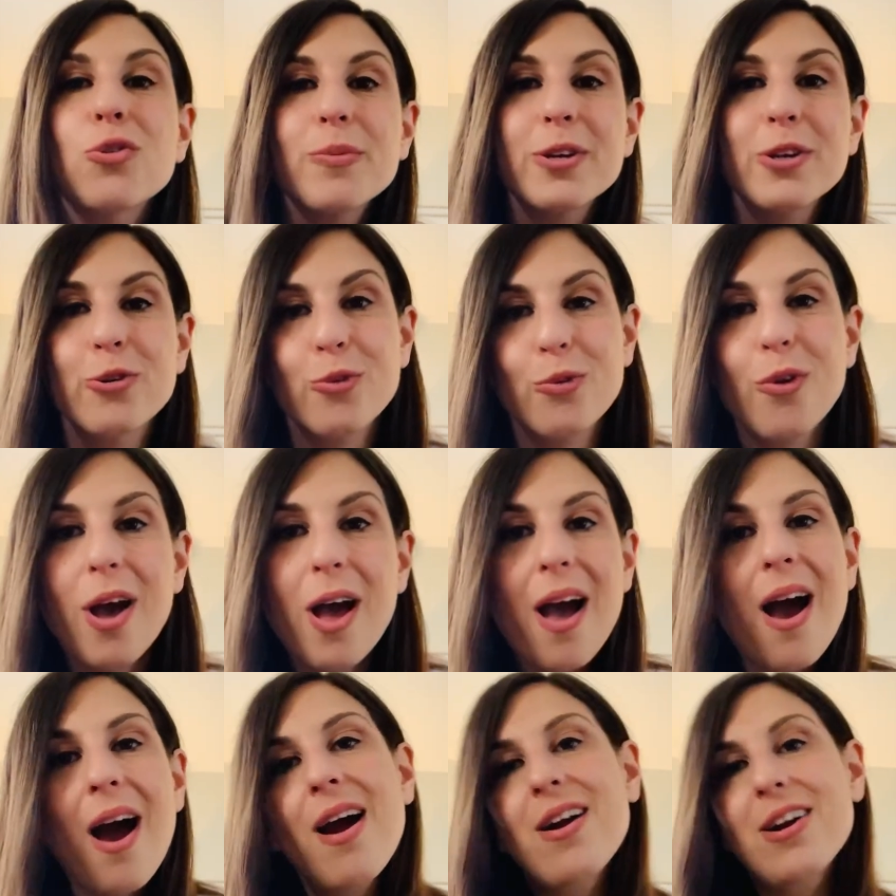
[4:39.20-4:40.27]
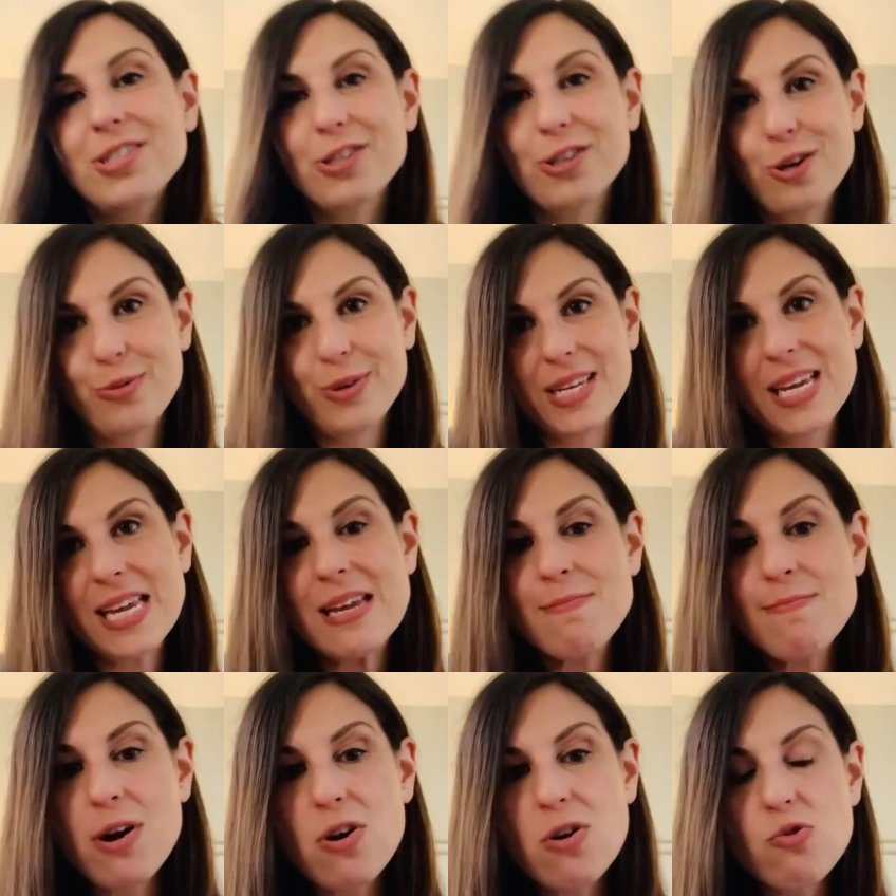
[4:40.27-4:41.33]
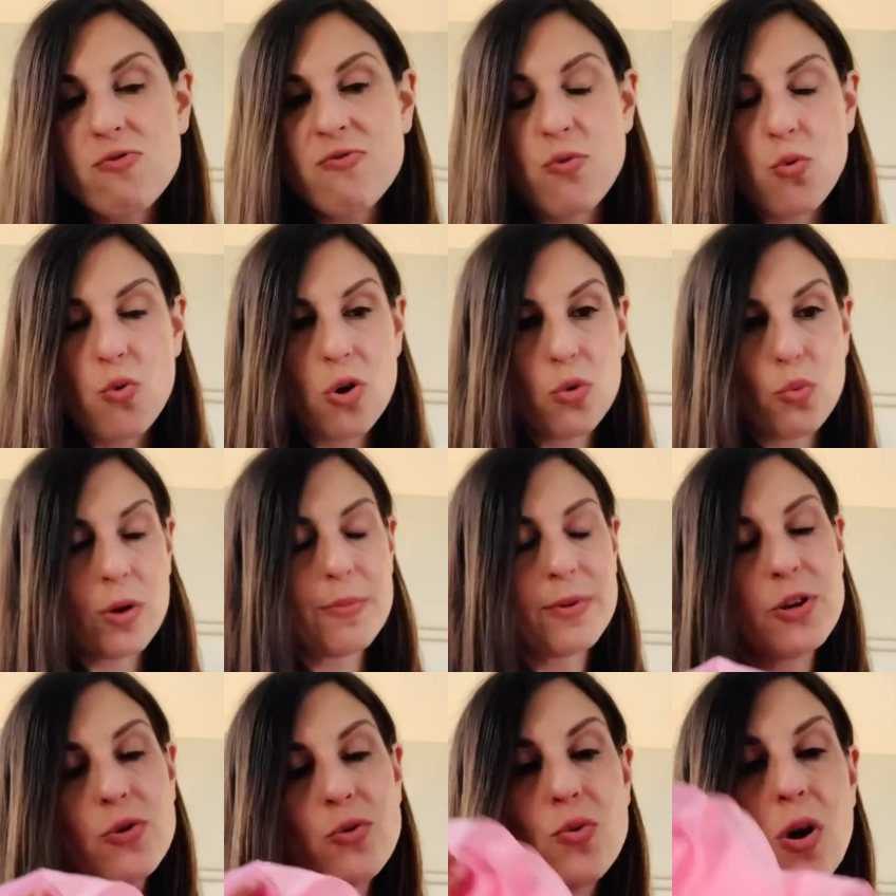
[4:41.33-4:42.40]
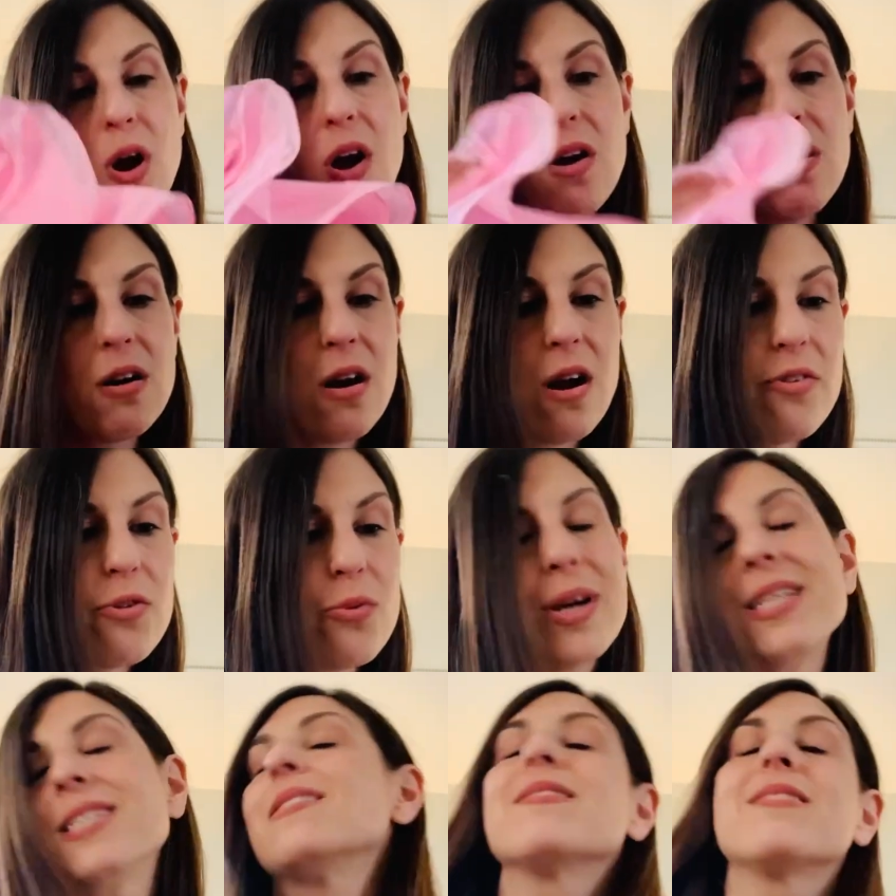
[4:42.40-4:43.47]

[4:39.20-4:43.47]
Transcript: women who are undergoing chemo, for women who are otherwise,